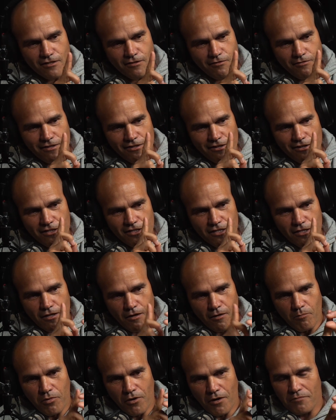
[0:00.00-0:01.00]
I went like this, and I
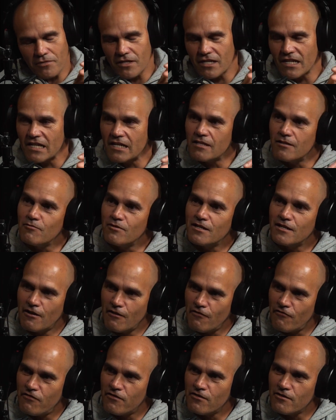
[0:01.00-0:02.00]
popped it out the window. It
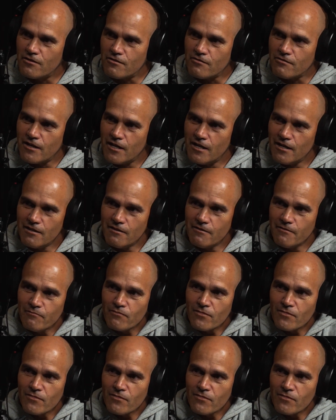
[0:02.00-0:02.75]
fell on the ground.